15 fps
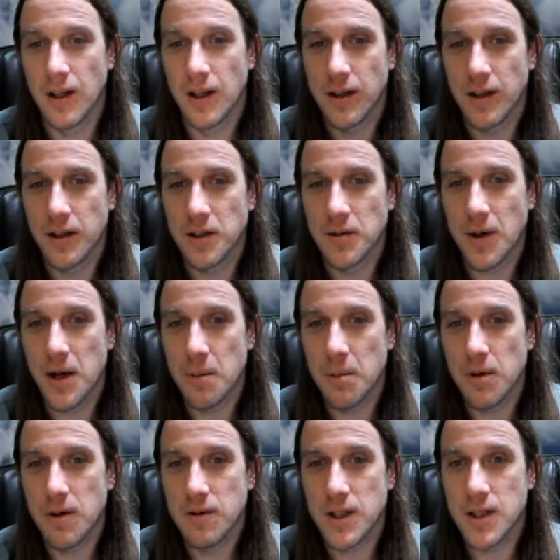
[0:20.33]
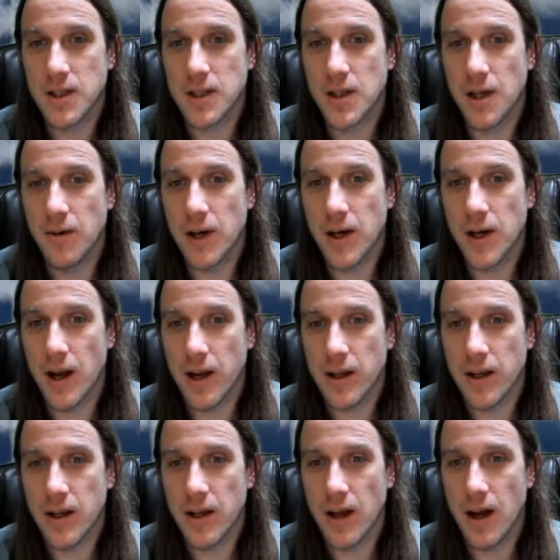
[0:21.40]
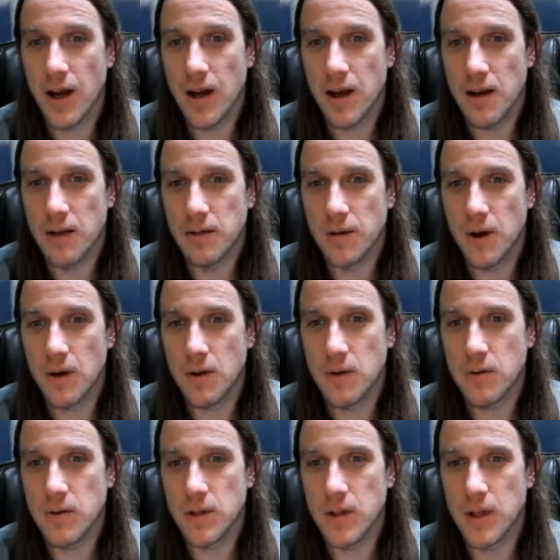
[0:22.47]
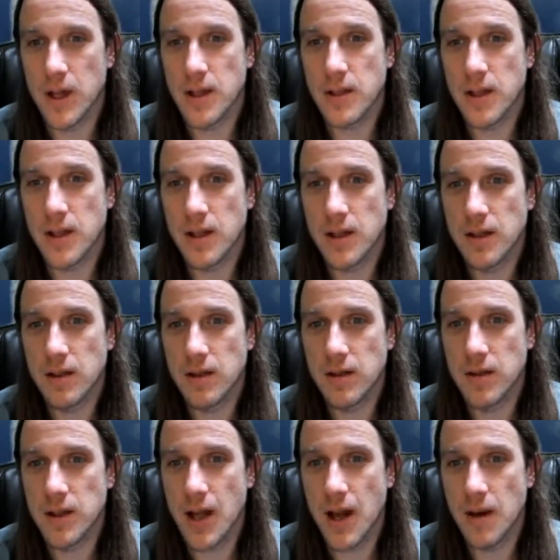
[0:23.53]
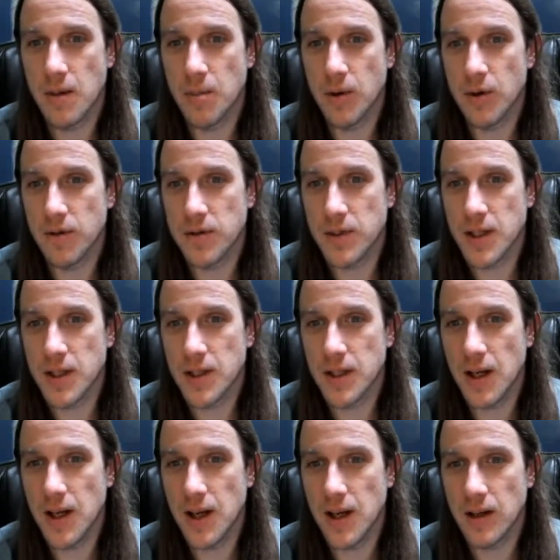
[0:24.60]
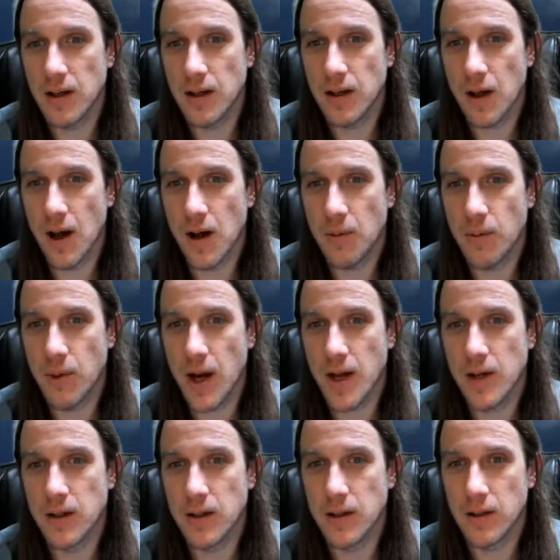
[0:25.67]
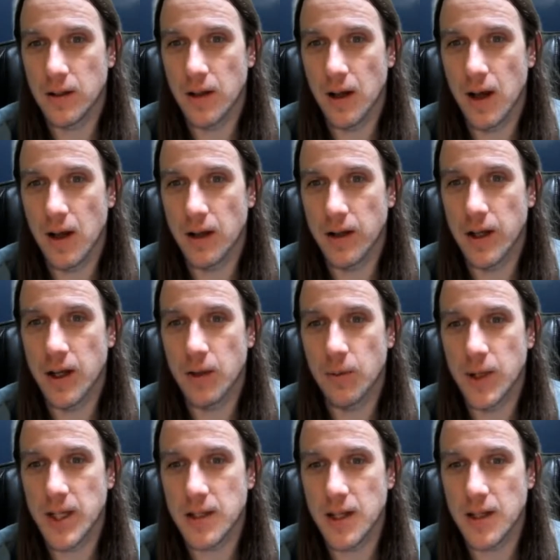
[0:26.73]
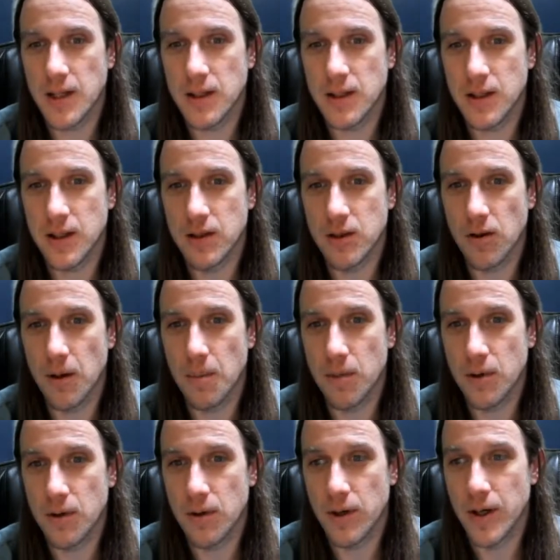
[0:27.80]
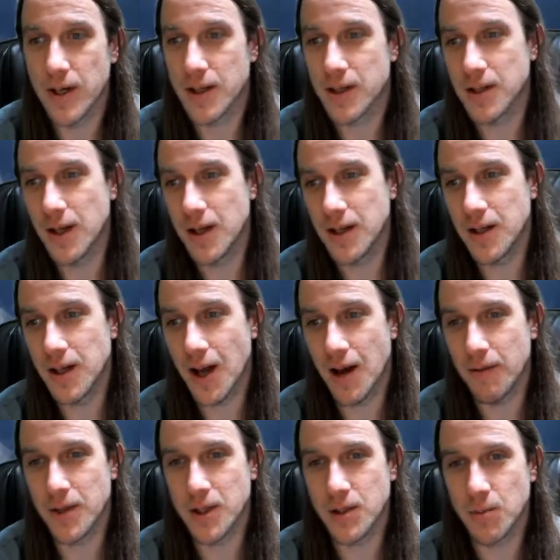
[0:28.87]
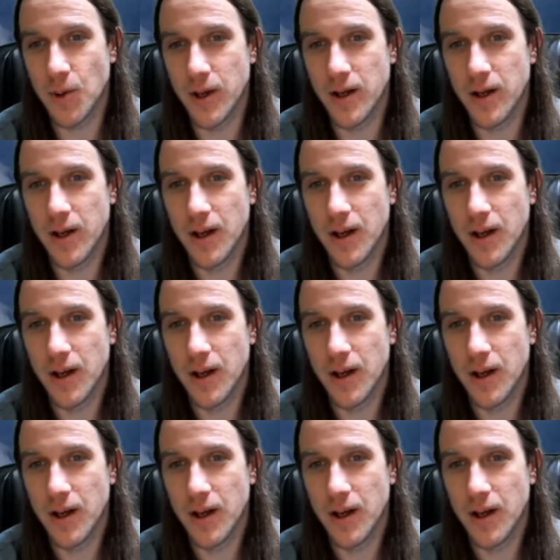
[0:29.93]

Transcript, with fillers: That's right, proof 68 red. I think I have owned less than 10 proof 68 uh, red uh, Lincoln Wheat Cents and so I'm pretty excited to have this one.